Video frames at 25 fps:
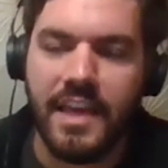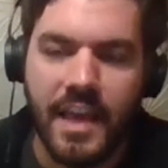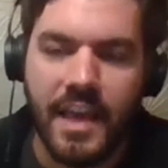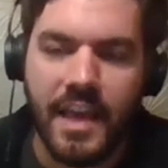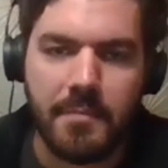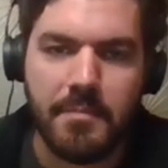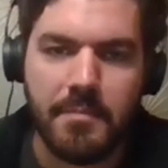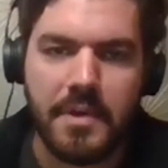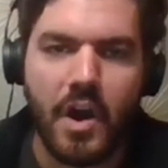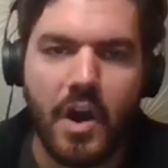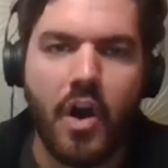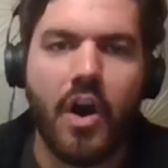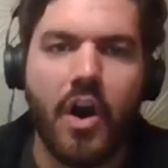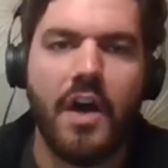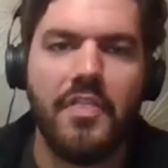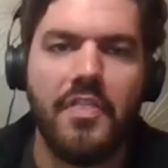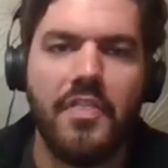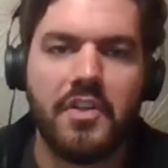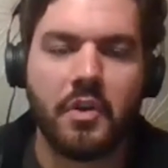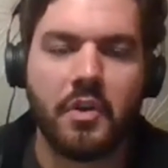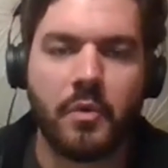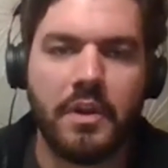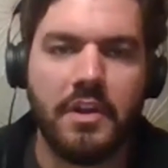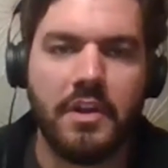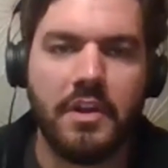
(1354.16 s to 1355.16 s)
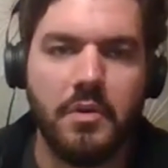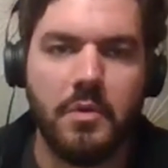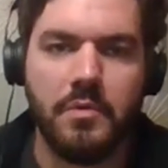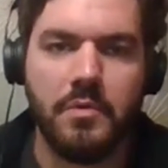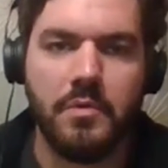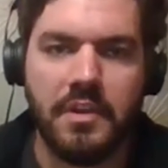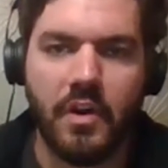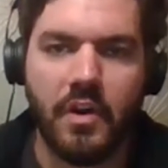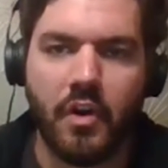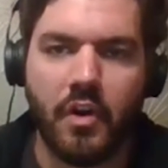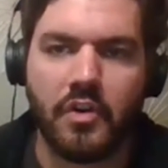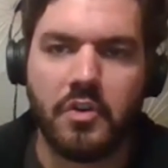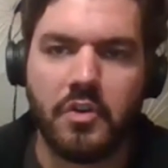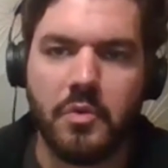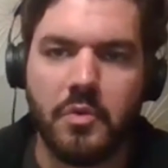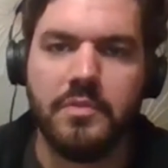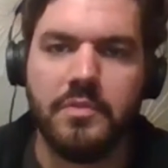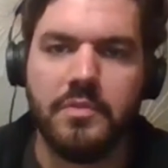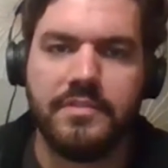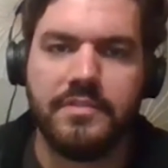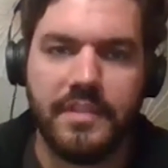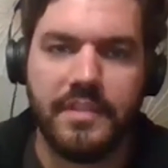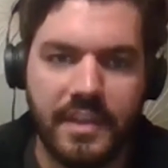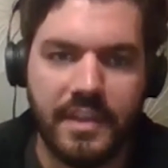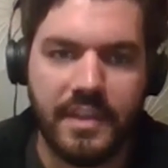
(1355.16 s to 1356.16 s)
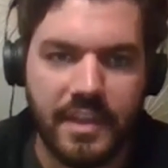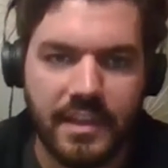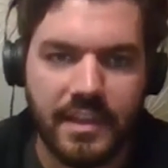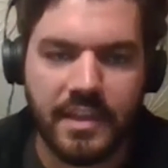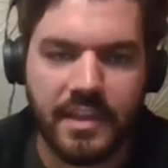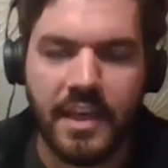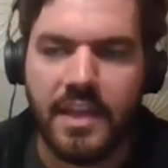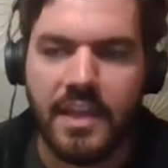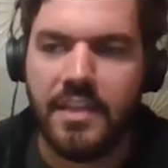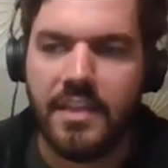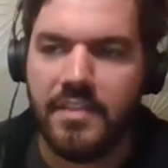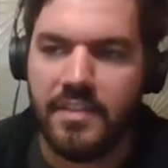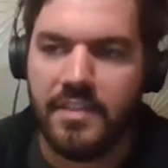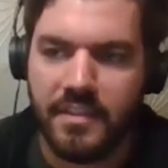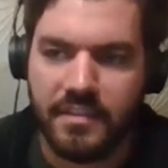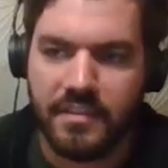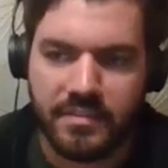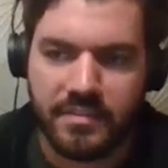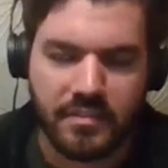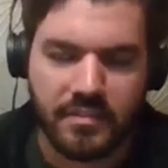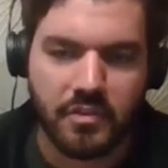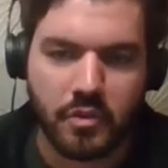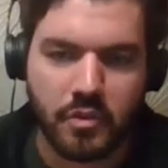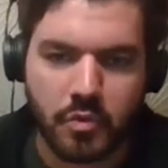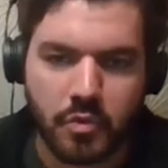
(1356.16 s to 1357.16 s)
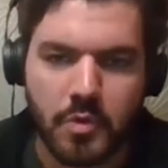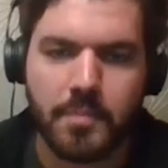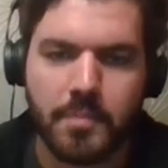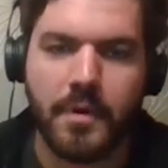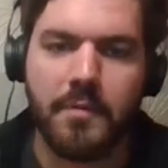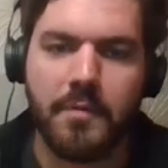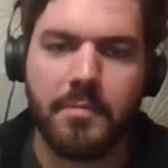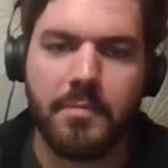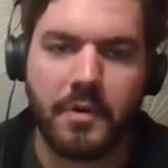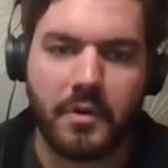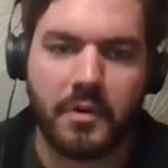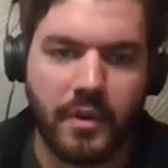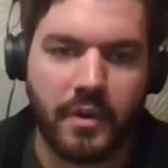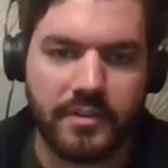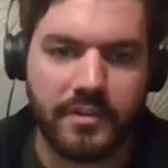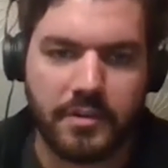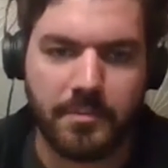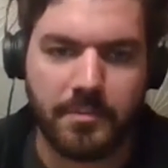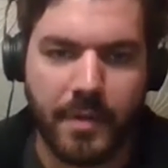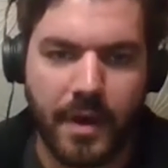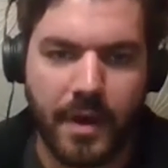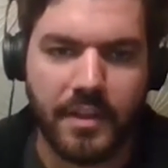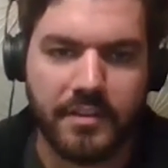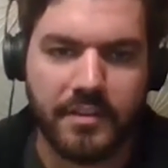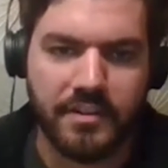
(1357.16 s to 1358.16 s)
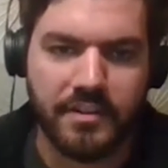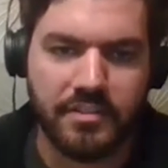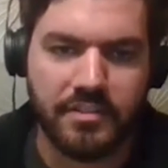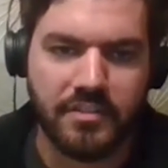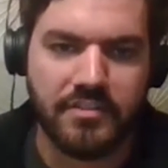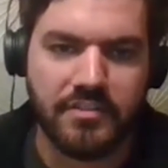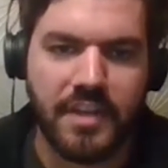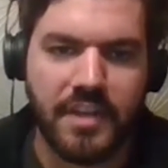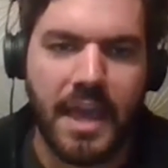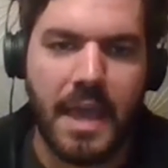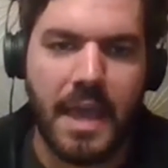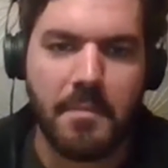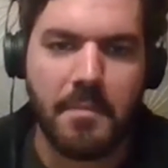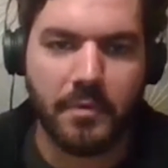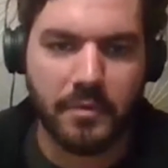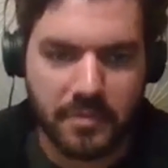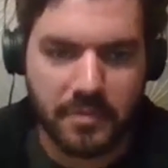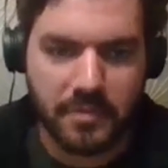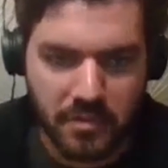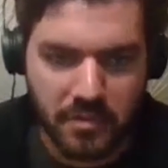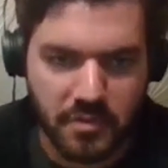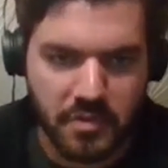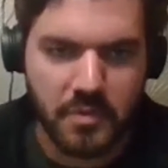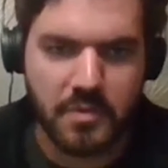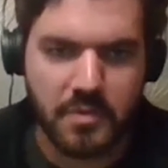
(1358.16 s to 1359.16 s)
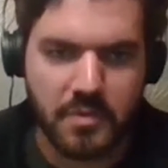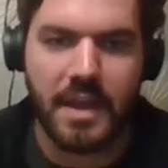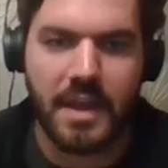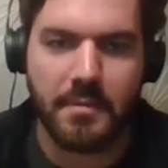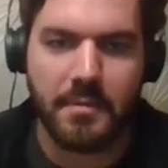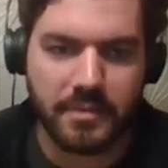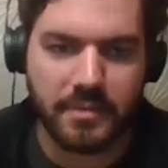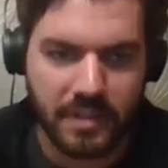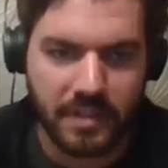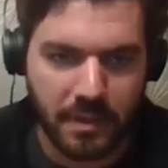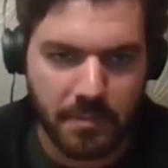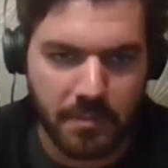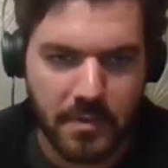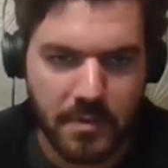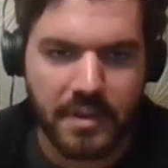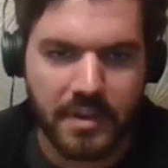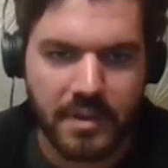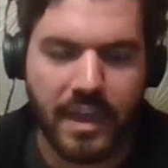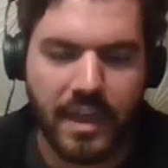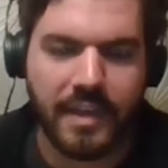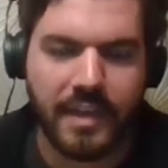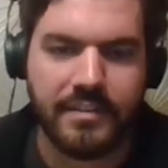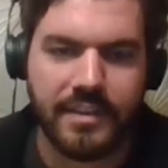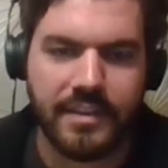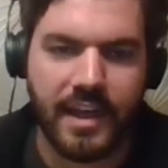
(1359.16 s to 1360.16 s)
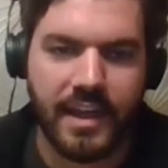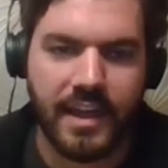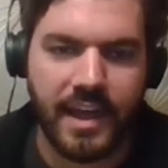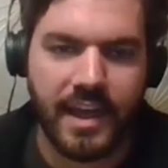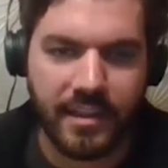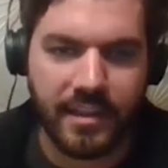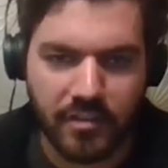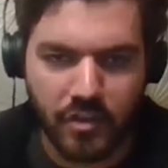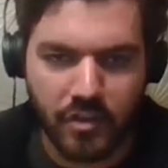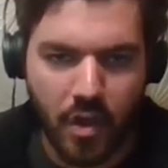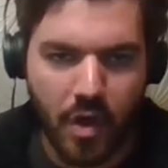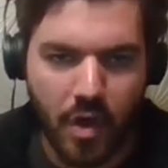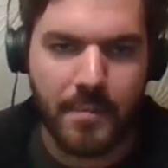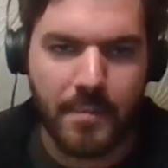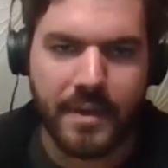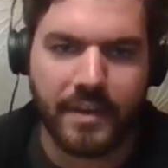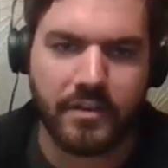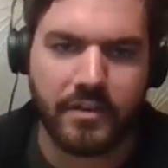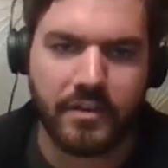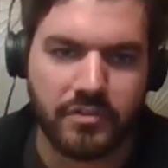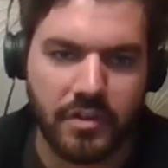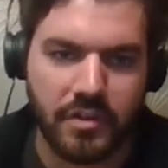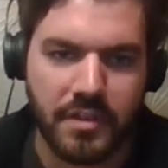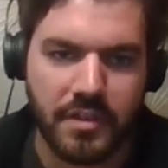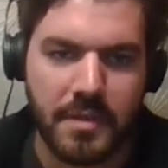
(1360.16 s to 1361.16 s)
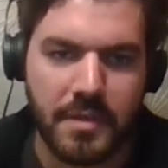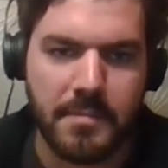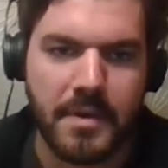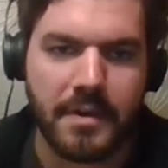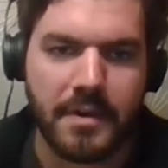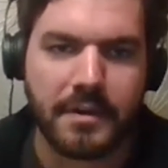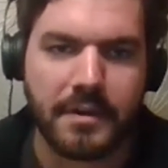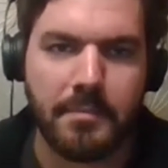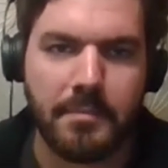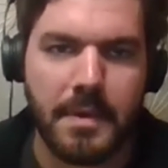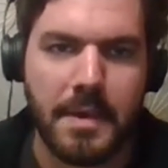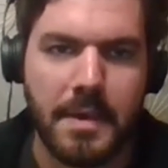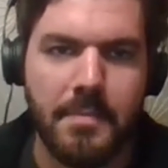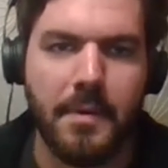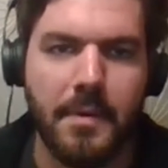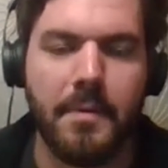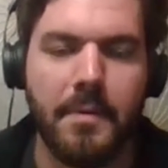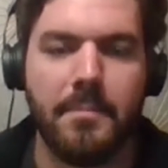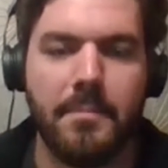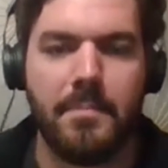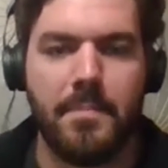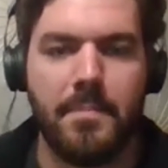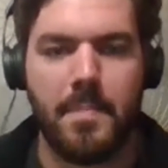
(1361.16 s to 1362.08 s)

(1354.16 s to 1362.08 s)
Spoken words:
and beyond the Green New Deal, are you seeing this group of progressive politicians able to do that, able to communicate that as lawmakers to the American people?